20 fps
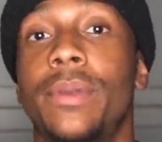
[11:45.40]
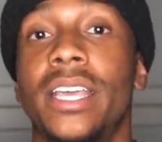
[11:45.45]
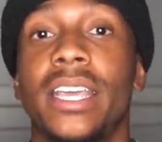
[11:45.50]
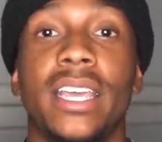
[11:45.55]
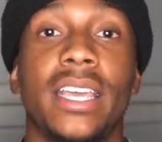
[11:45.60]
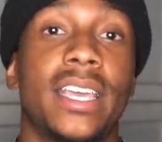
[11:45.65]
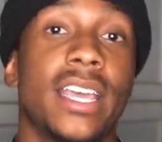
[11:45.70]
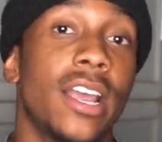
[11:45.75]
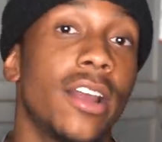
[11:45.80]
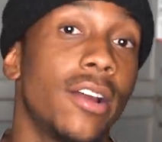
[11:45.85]

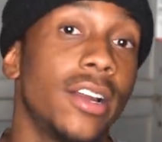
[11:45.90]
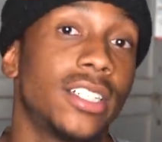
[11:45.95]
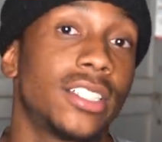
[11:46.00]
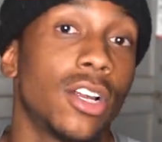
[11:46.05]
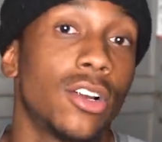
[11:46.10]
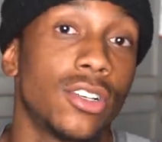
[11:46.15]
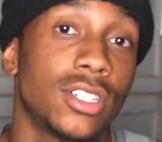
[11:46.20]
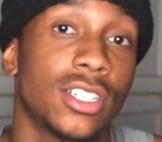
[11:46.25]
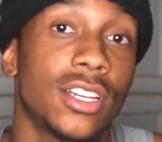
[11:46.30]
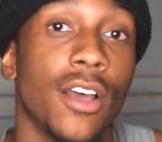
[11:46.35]
me carry
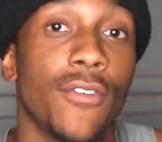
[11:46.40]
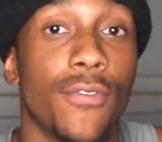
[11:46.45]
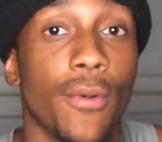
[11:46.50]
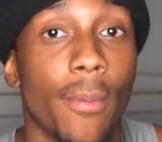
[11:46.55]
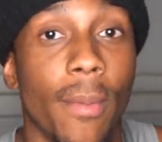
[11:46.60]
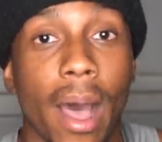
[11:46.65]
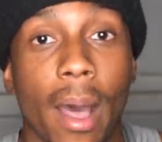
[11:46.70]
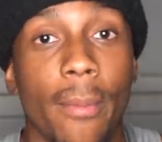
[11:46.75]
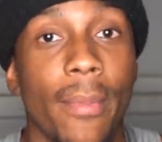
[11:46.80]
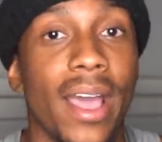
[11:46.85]
certain stuff
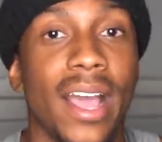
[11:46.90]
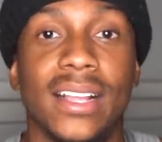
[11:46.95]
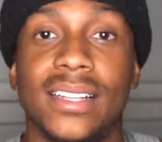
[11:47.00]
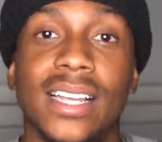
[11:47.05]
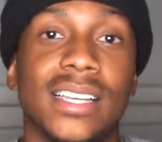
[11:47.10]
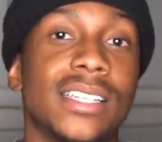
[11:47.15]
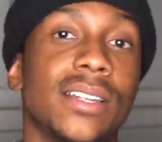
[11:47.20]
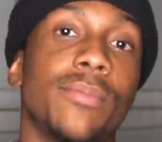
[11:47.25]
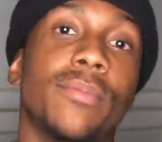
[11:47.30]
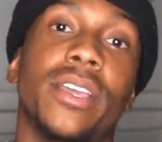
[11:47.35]
in my bag
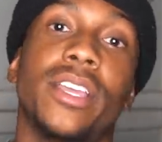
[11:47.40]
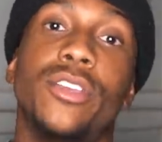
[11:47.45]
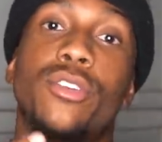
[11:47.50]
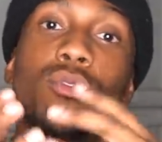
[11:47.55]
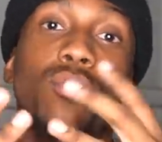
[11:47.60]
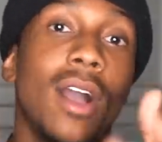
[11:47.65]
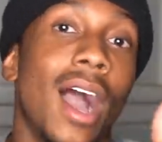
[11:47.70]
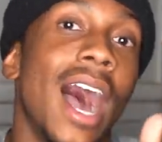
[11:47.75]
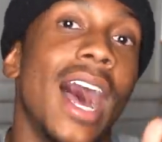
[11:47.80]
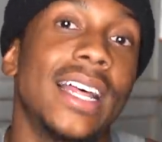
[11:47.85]
doesn't mean
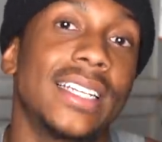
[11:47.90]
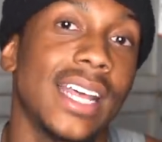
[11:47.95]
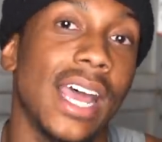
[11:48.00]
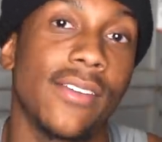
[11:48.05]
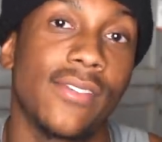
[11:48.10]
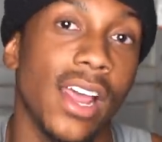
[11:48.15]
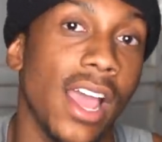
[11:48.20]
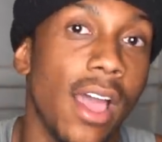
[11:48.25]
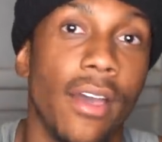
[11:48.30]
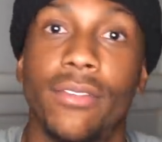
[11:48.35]
you guys
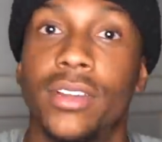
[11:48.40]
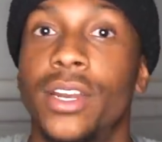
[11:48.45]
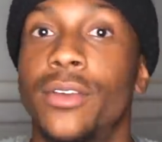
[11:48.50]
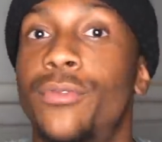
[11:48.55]
have to have it.